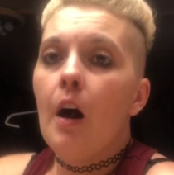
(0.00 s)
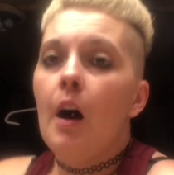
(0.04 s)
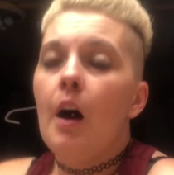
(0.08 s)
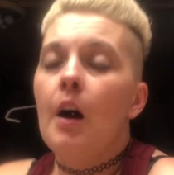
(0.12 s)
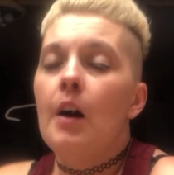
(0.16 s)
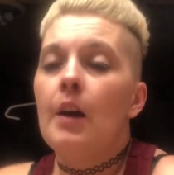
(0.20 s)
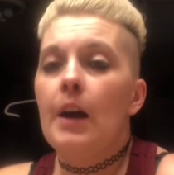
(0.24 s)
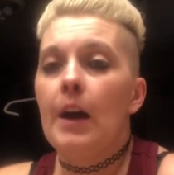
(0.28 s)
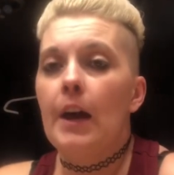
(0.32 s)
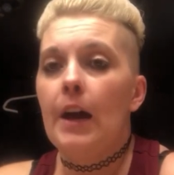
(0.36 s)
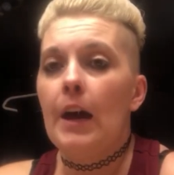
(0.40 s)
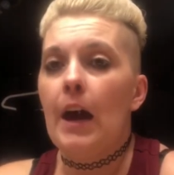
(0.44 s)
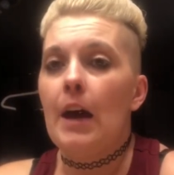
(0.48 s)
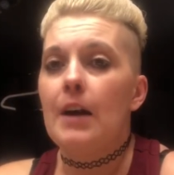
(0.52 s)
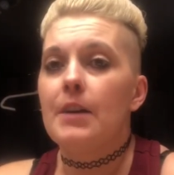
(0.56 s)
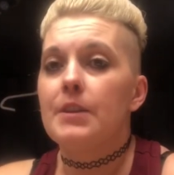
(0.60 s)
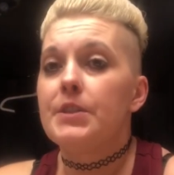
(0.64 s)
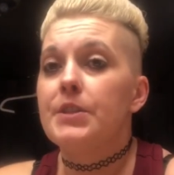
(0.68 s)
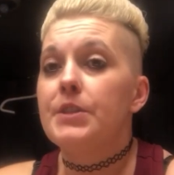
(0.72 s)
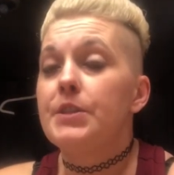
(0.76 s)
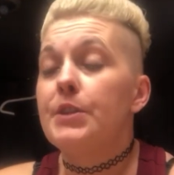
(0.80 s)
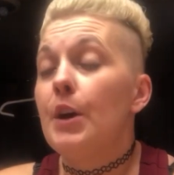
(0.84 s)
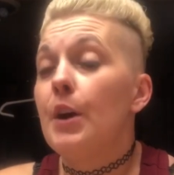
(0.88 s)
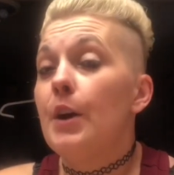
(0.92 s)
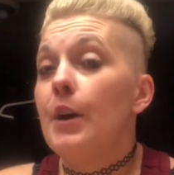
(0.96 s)
Okay guys,
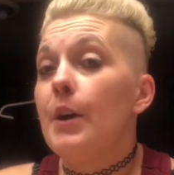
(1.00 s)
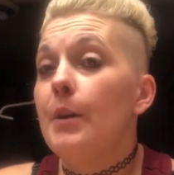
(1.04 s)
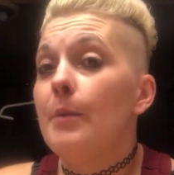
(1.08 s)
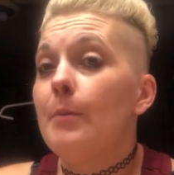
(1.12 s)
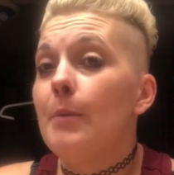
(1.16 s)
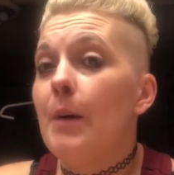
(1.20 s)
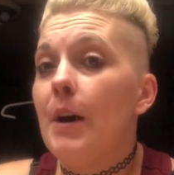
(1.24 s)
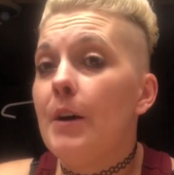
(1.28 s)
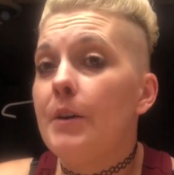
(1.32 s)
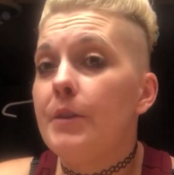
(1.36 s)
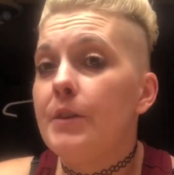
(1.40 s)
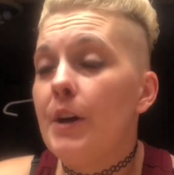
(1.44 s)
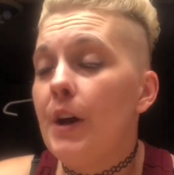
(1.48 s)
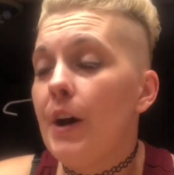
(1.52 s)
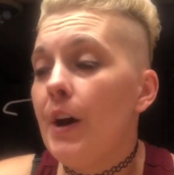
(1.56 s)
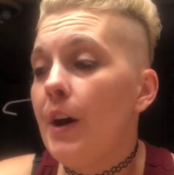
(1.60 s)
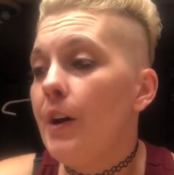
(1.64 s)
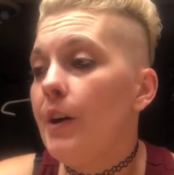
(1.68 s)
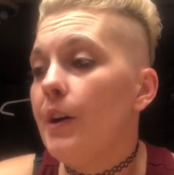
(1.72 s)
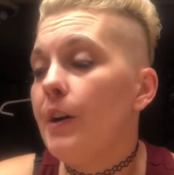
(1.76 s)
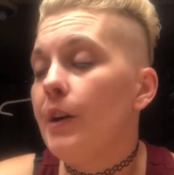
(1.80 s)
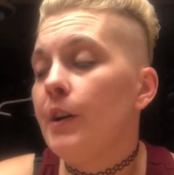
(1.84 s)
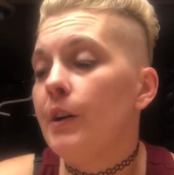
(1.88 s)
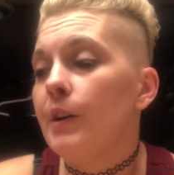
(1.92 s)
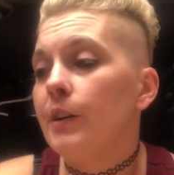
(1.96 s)
sorry about
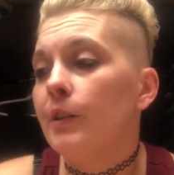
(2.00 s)
that.